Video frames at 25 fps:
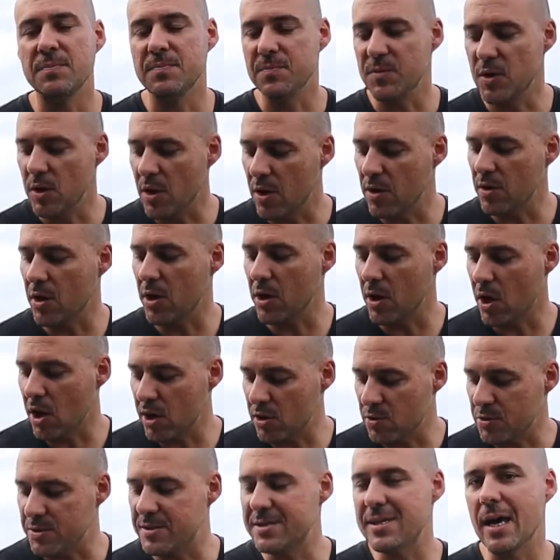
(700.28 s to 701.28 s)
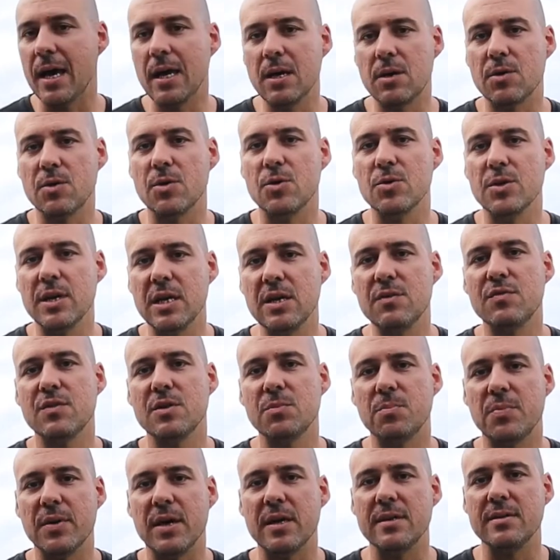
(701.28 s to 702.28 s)
You know, I could take it or leave it,
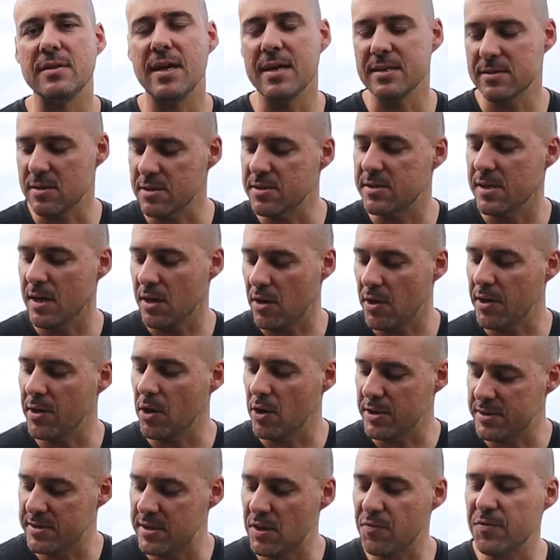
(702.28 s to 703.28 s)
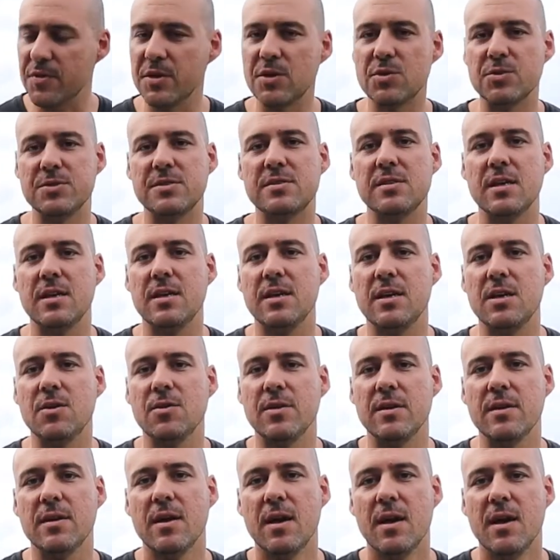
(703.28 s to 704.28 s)
but as I said, I definitely could sit here
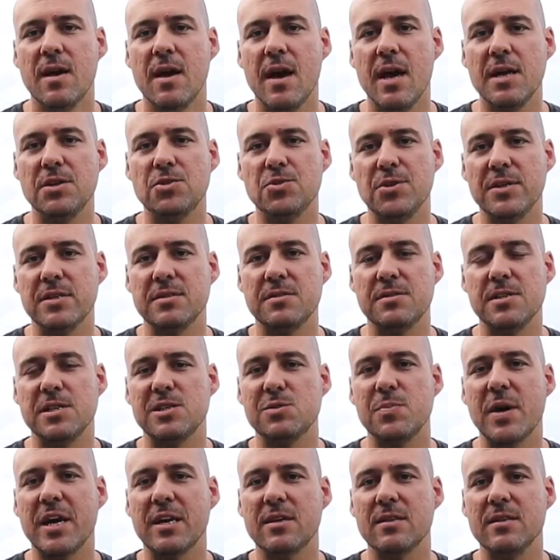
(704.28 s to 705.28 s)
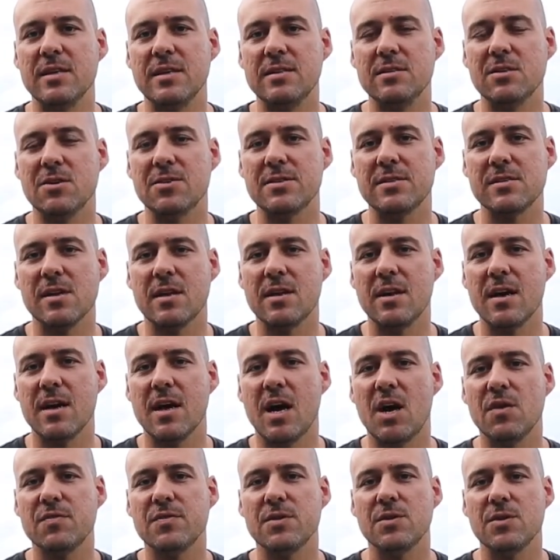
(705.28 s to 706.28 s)
and drink a 6-pack of these on a Sunday
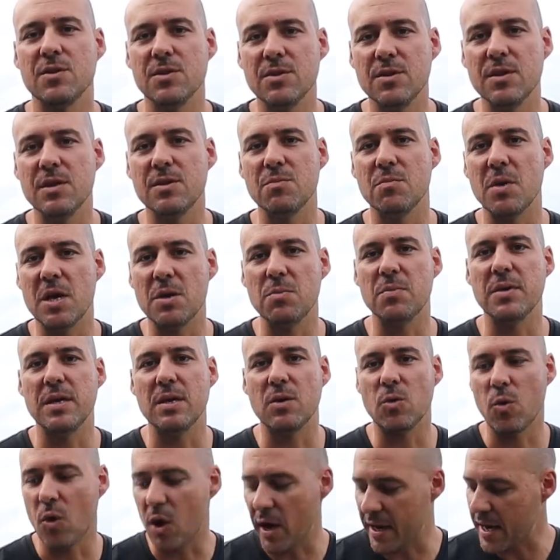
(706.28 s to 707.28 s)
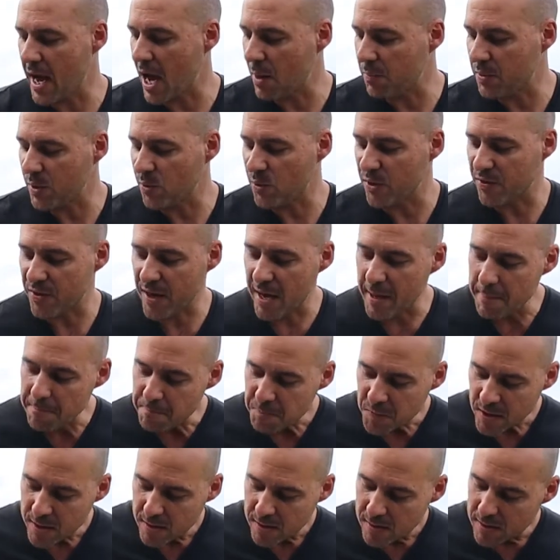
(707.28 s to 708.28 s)
afternoon and be quite happy with that.
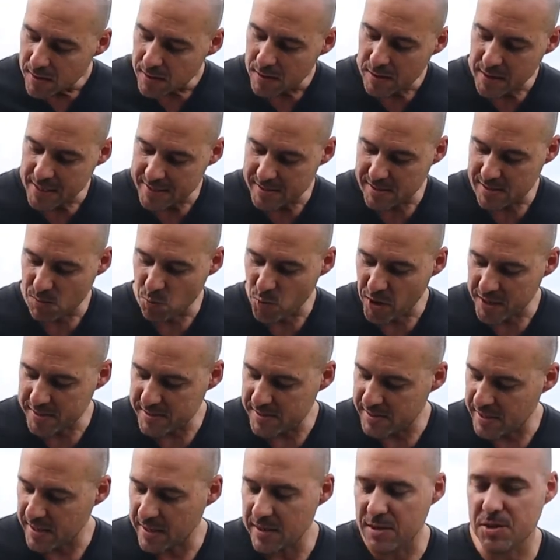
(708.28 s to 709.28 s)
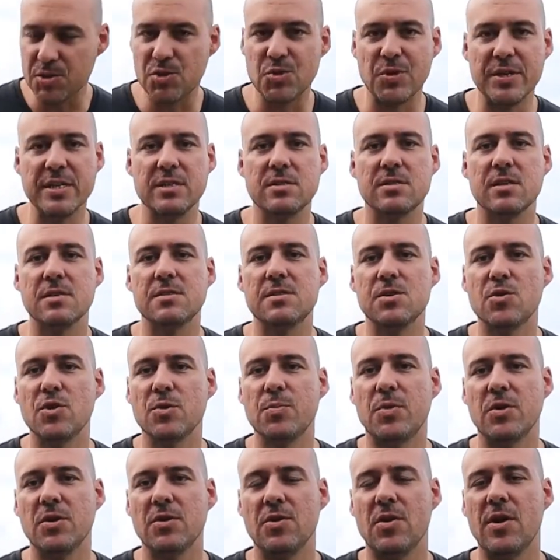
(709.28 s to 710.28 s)
Less than 1 standard drink, so
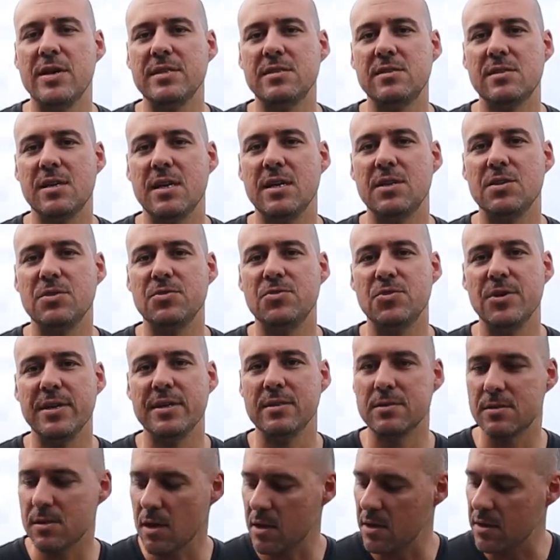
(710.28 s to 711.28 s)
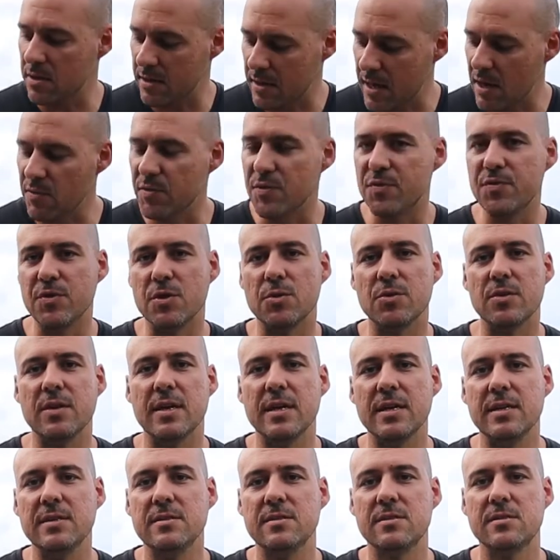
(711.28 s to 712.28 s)
0.9 standard drink, so you can have a few of
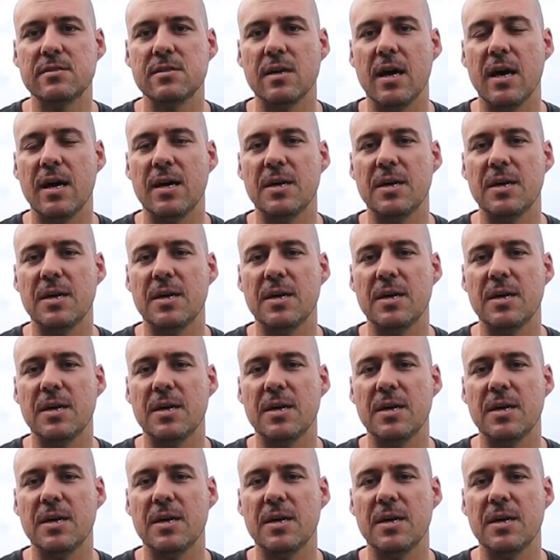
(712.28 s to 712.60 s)
these